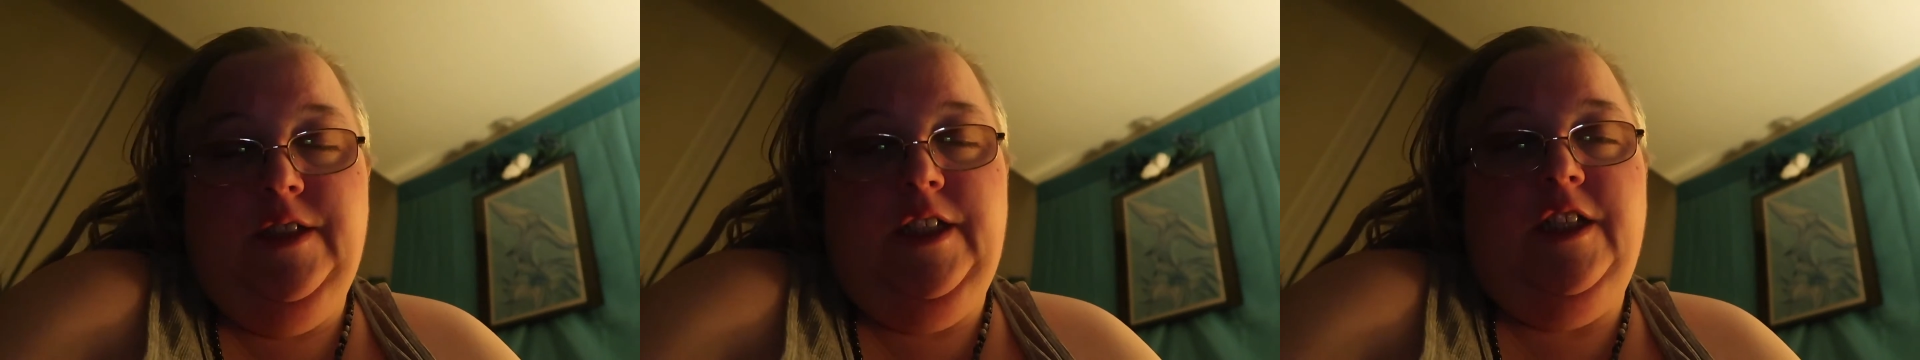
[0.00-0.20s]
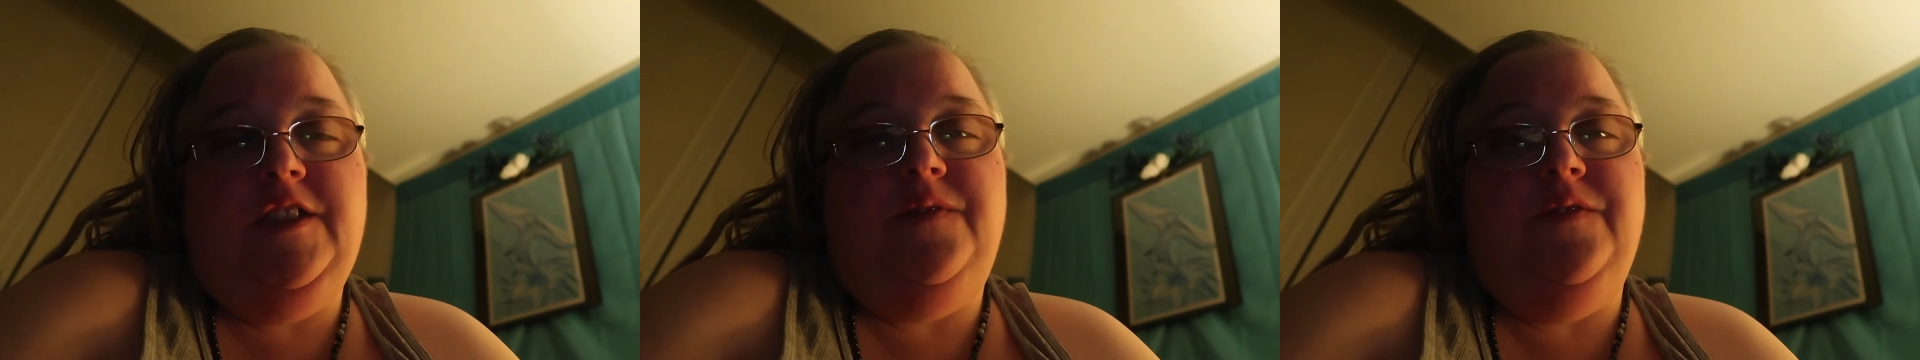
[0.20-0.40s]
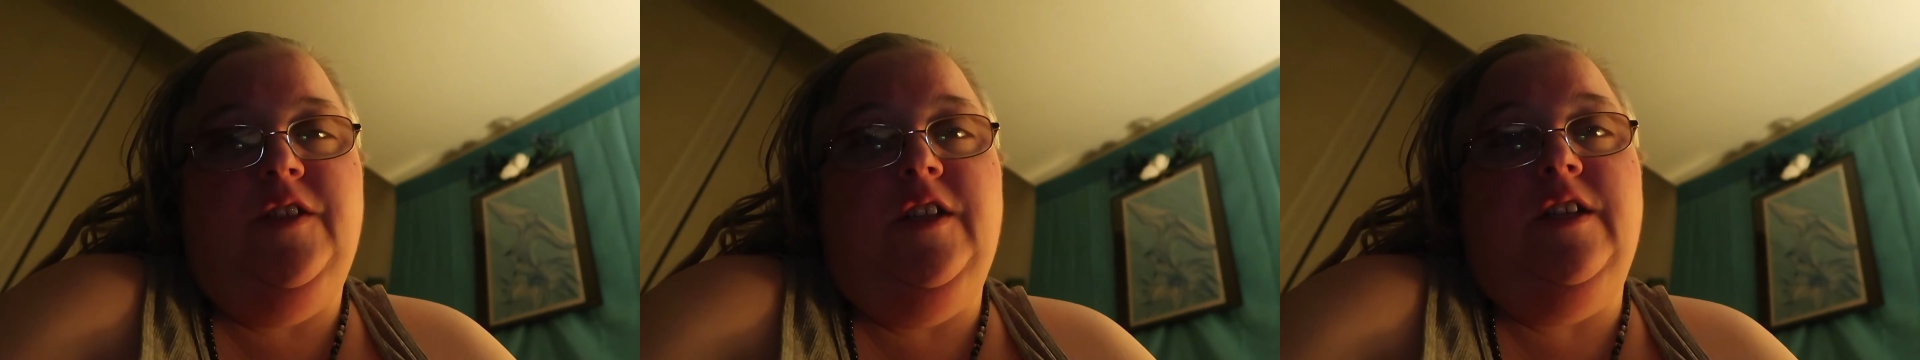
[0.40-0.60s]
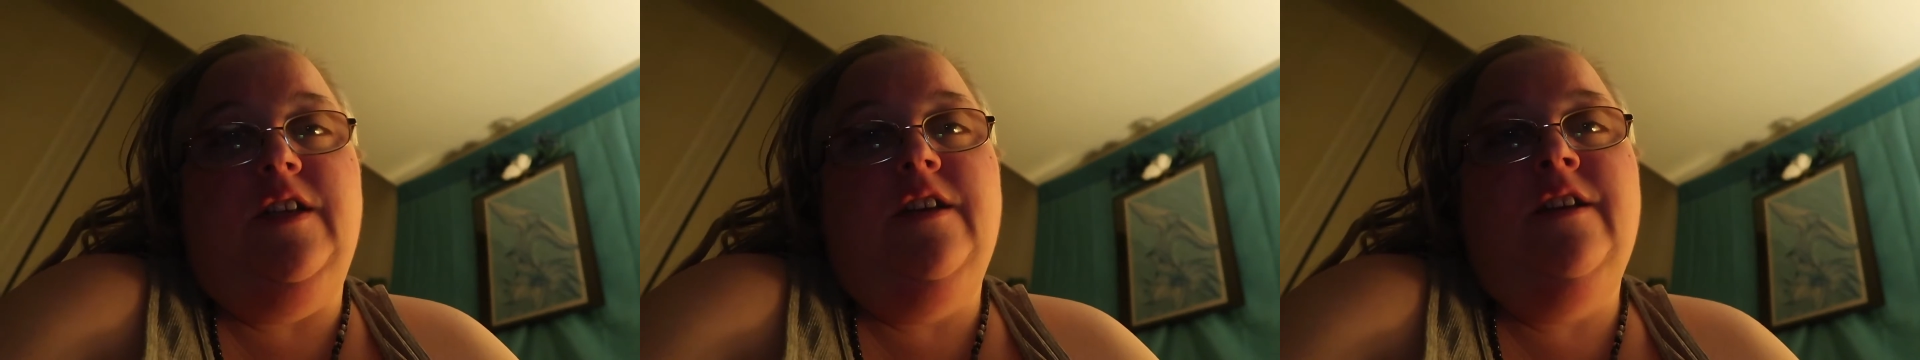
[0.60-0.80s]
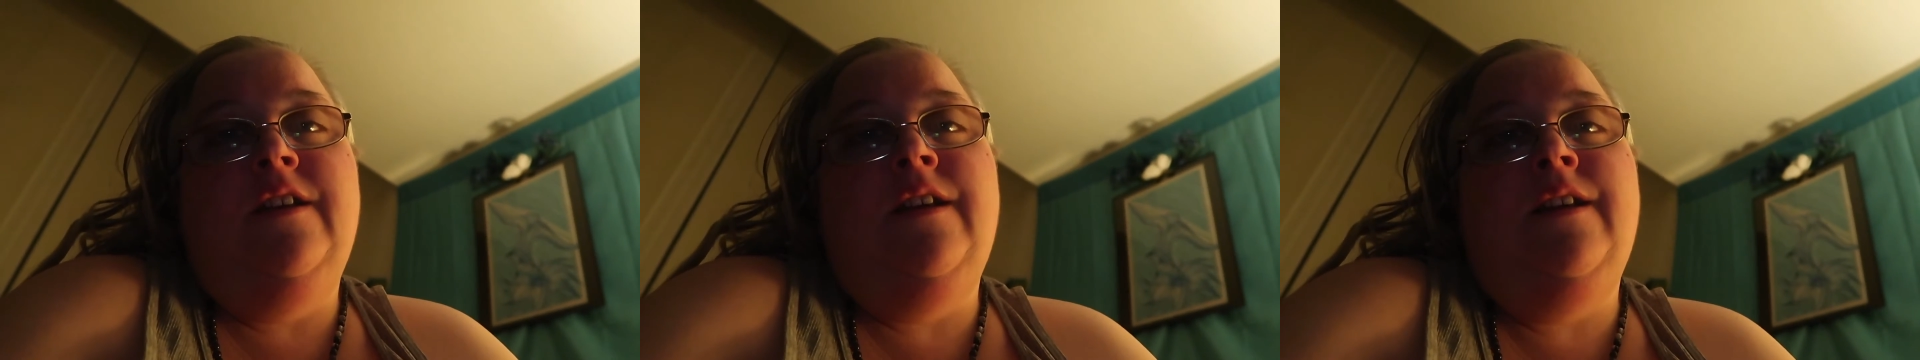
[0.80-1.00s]
the next vlog,
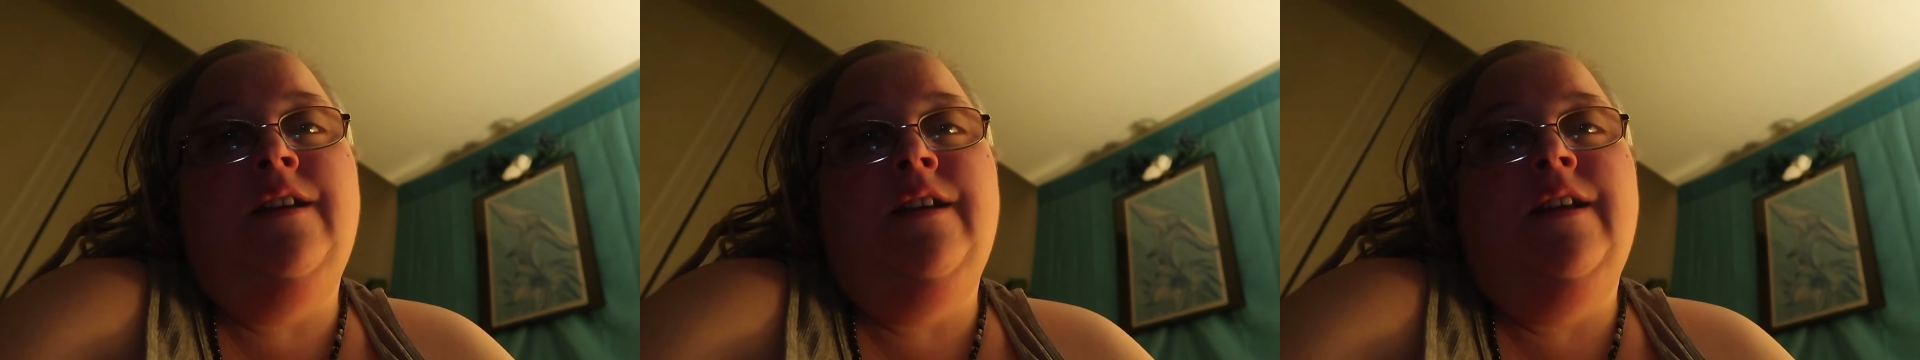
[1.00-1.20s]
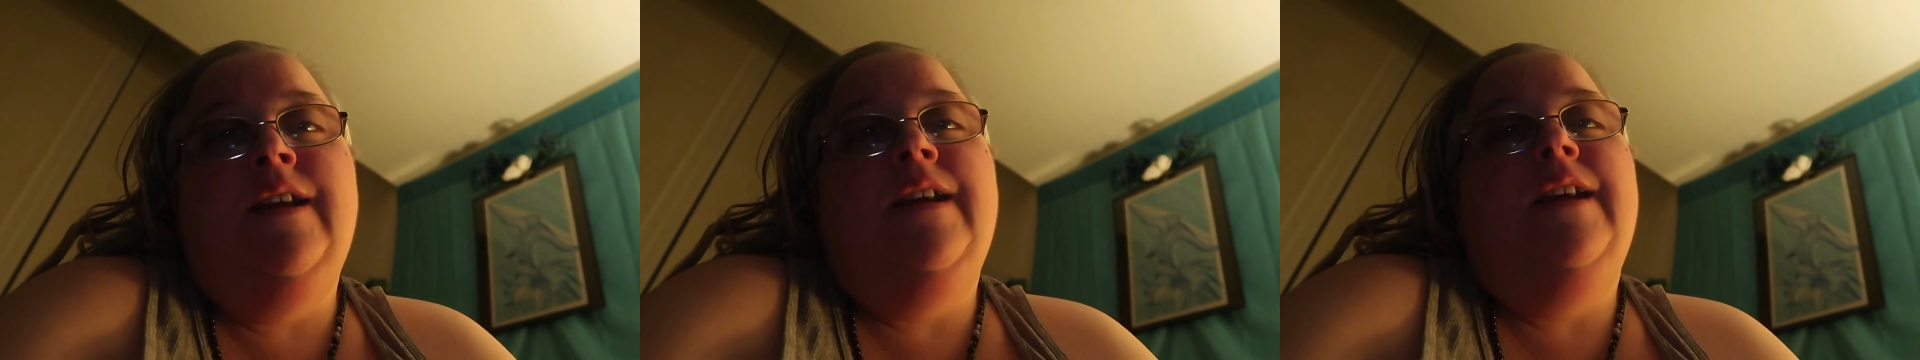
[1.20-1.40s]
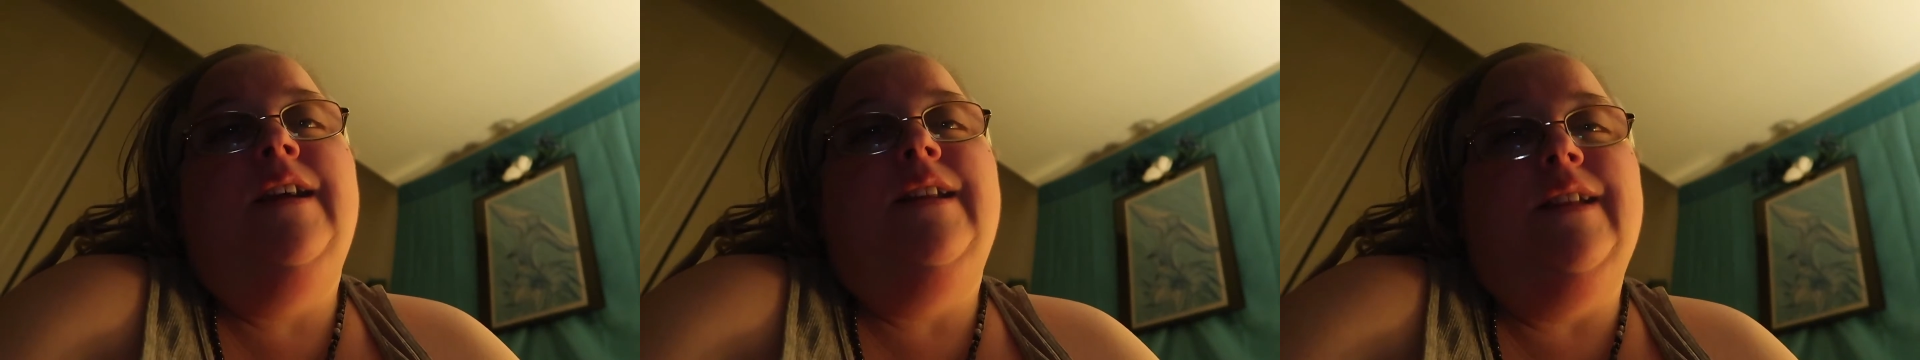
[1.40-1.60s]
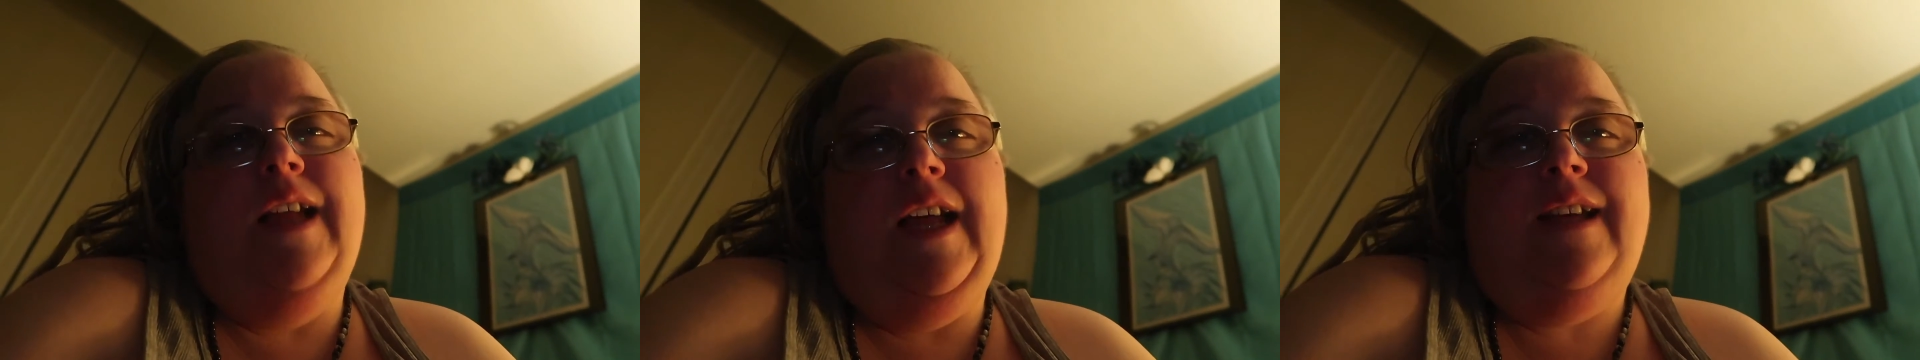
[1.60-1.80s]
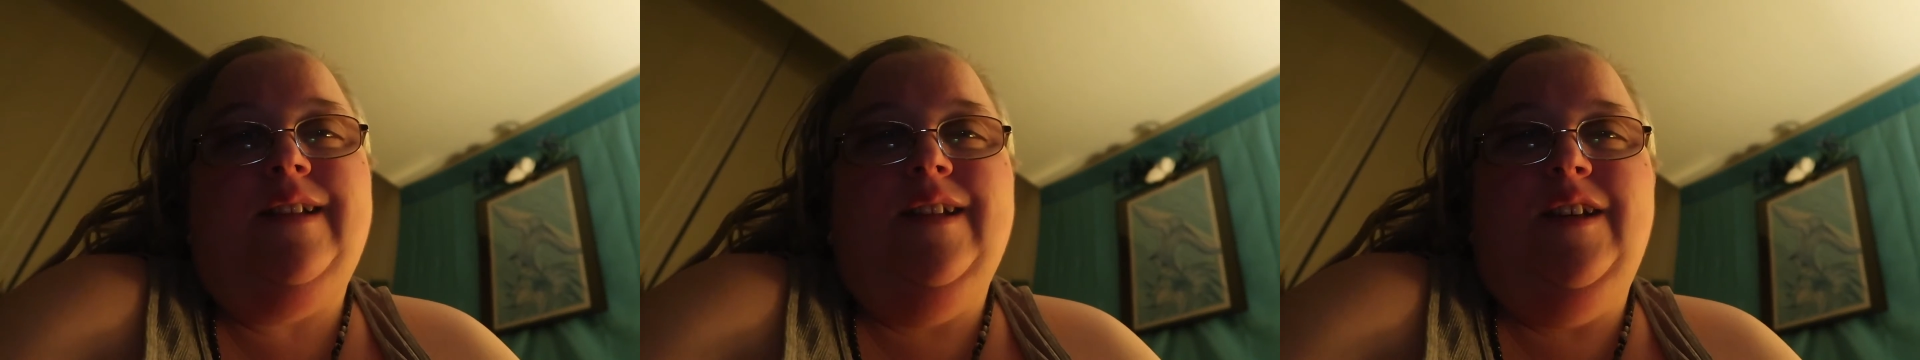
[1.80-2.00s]
like,